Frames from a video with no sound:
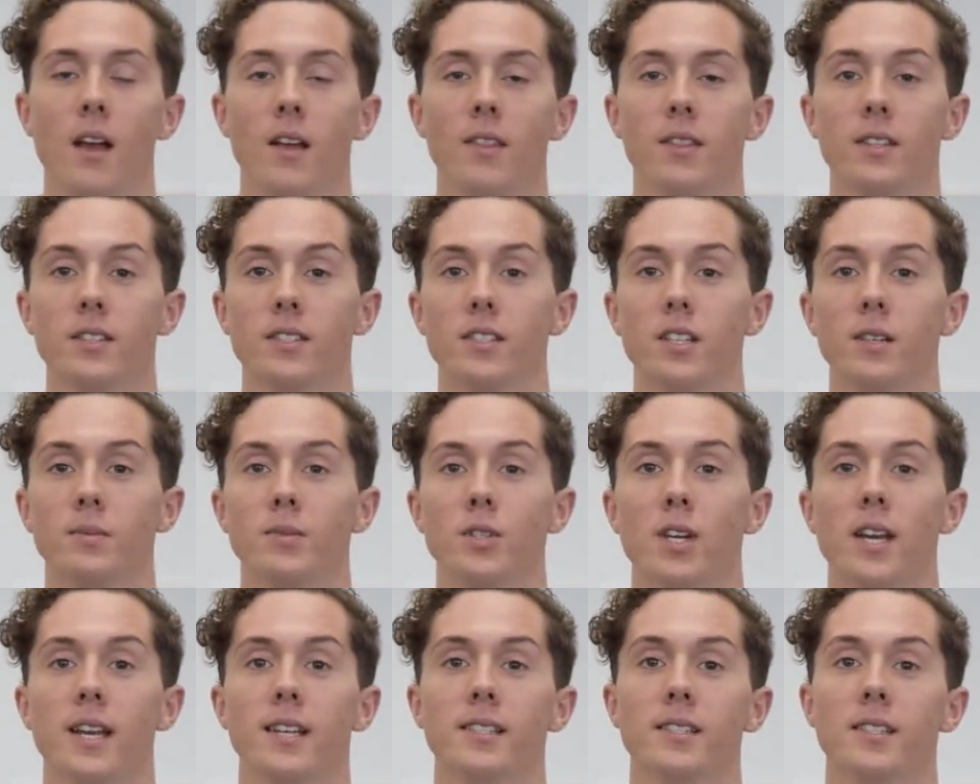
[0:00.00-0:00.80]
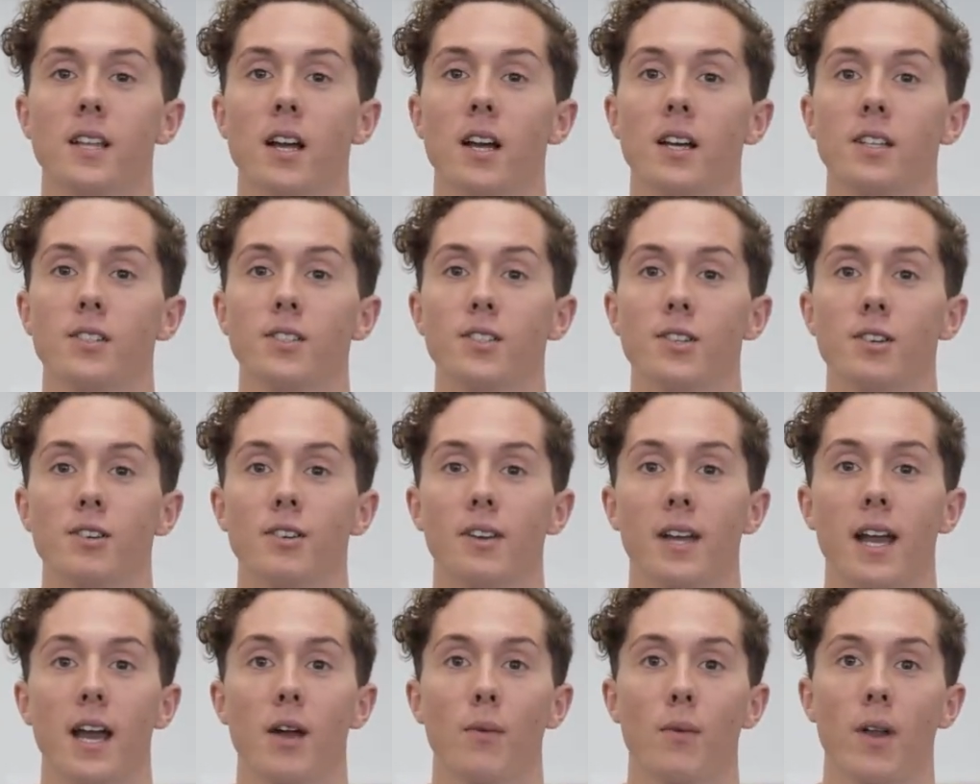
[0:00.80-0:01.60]
The subjects I
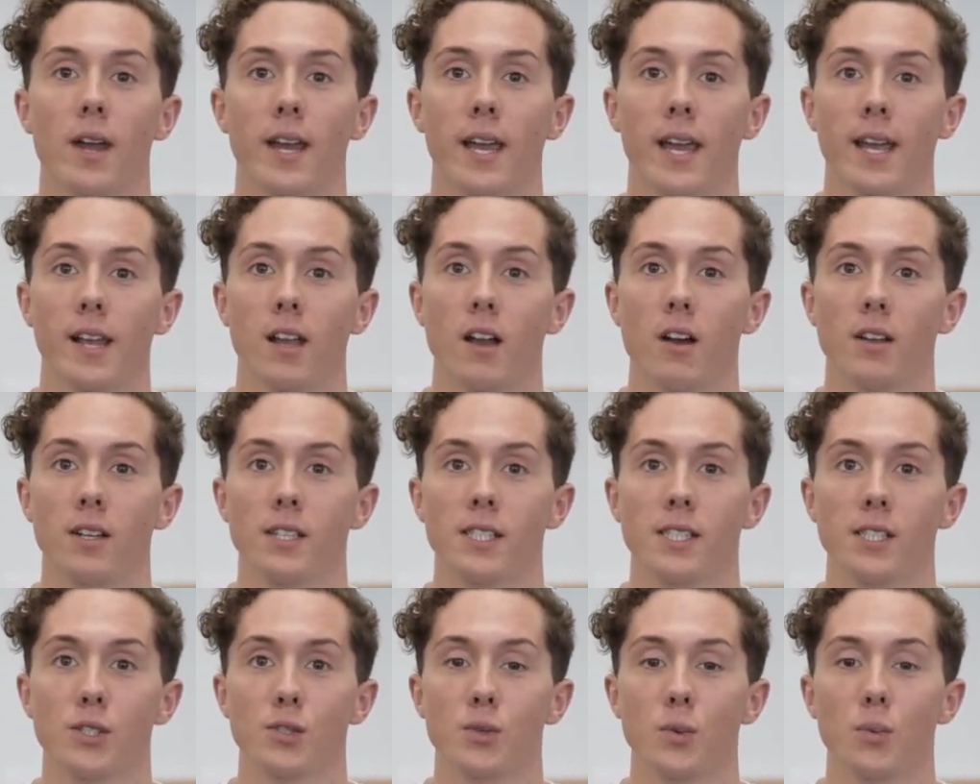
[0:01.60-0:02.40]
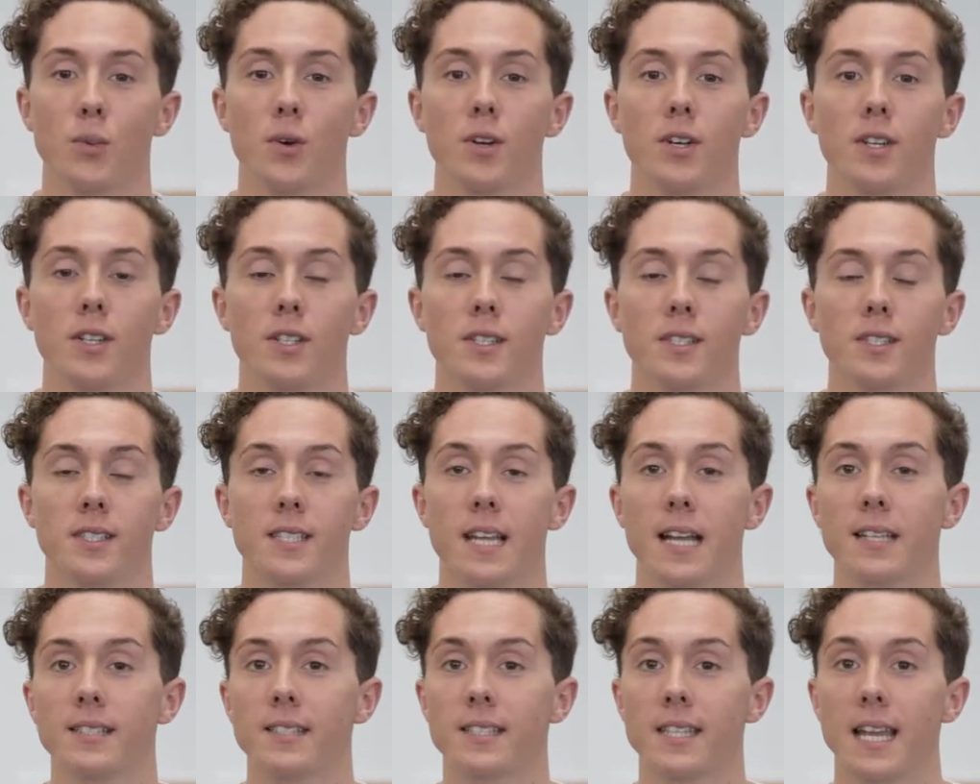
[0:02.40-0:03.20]
took at Reigate College were
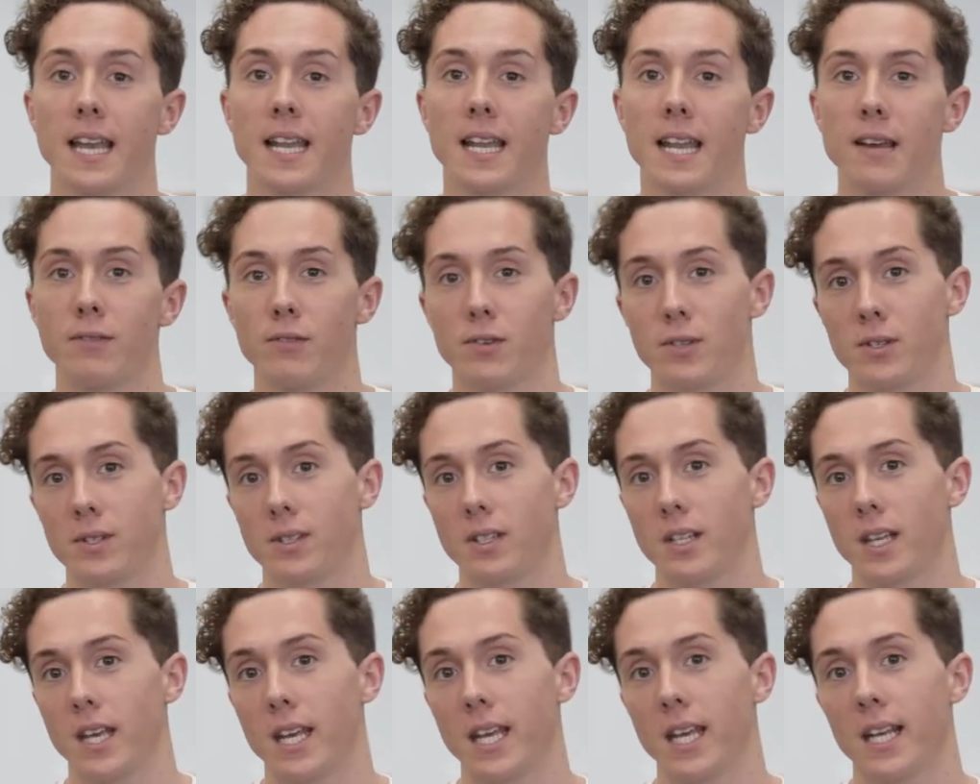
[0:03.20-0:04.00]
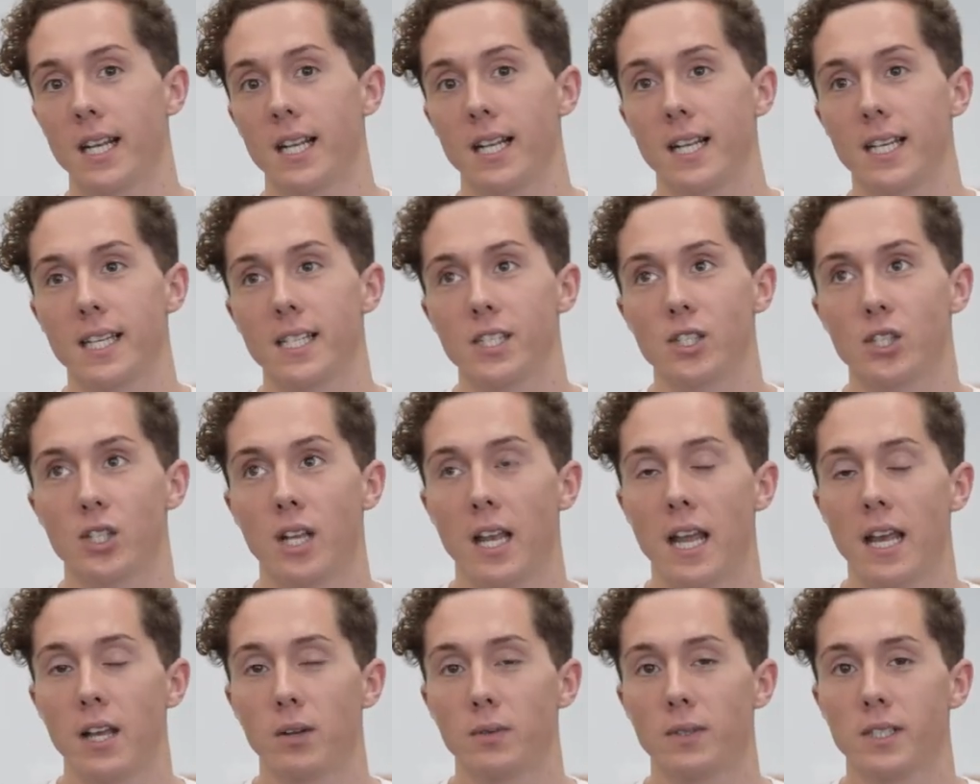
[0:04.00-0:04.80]
Dance A-Level, English
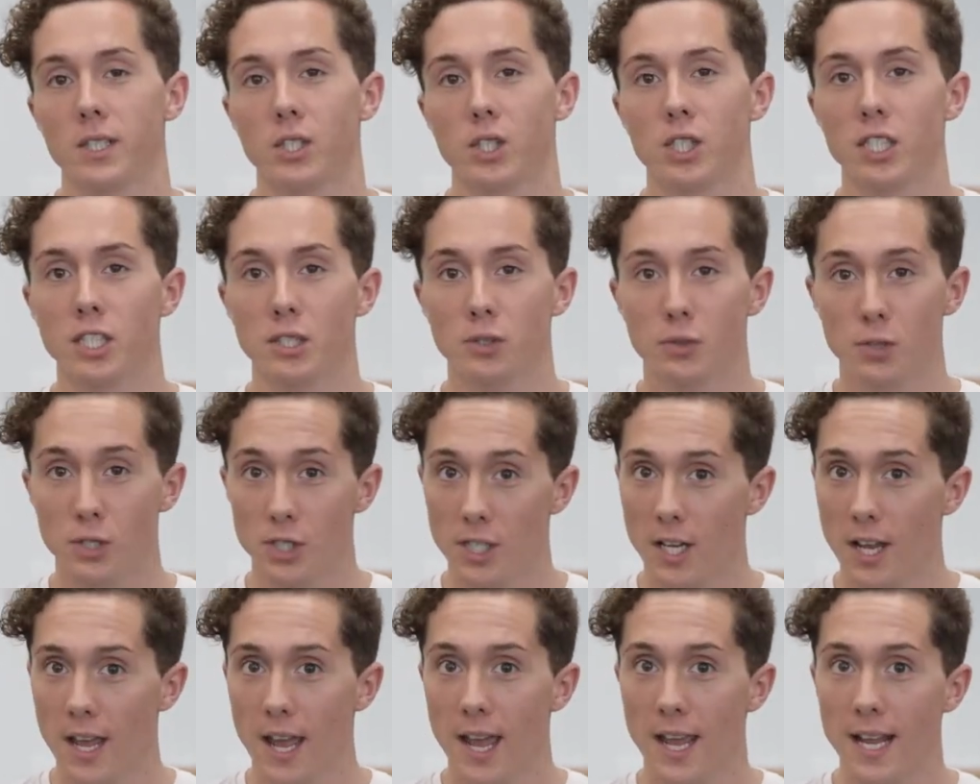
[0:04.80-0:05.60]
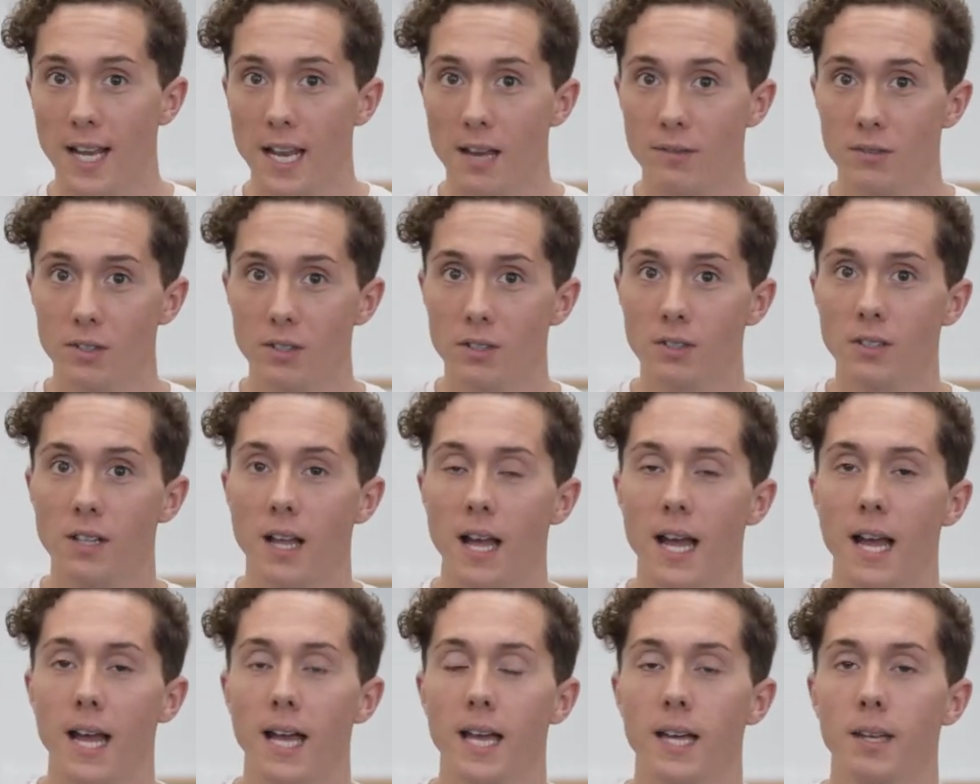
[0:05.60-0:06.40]
Language Literature A-Level
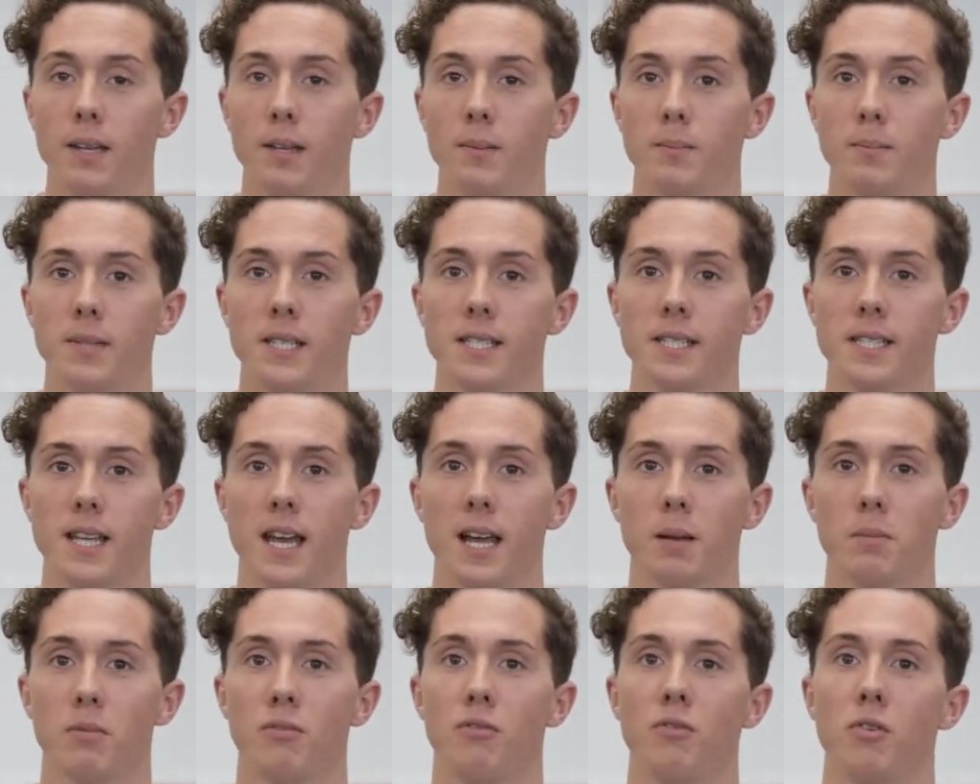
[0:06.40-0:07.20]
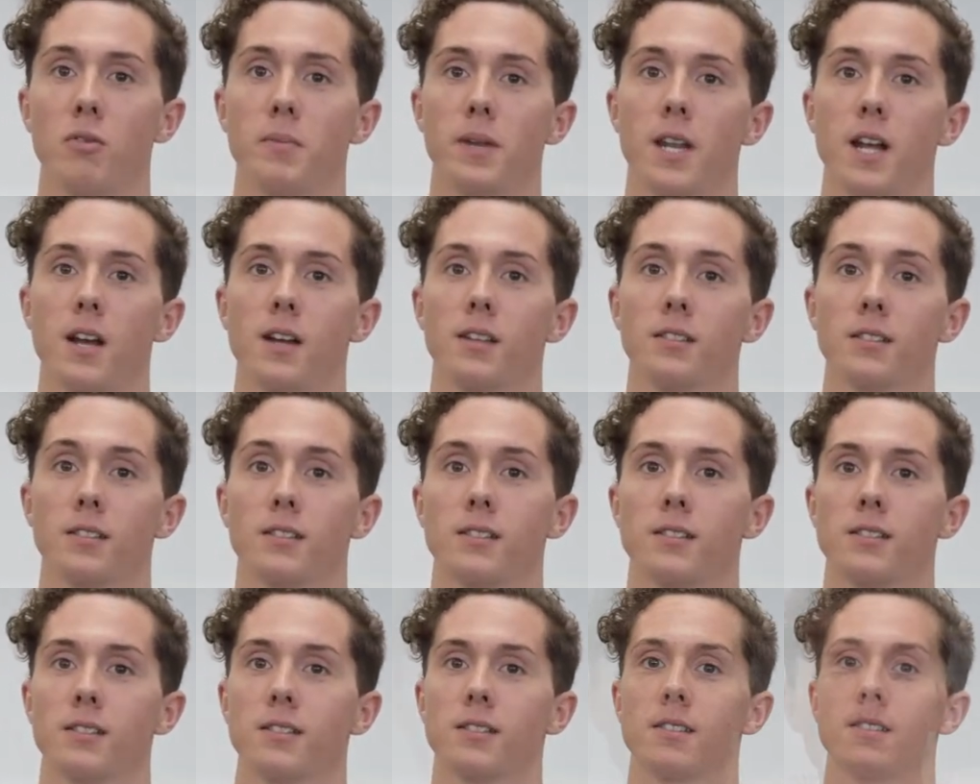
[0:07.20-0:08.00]
and BTEC Performing
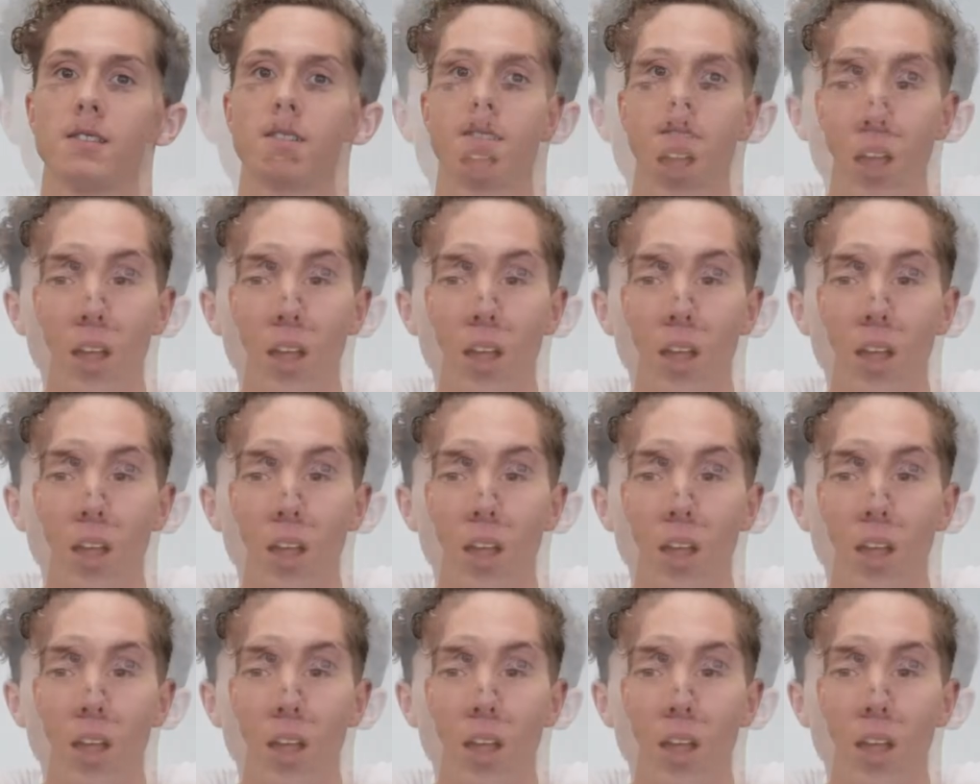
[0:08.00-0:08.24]
Arts.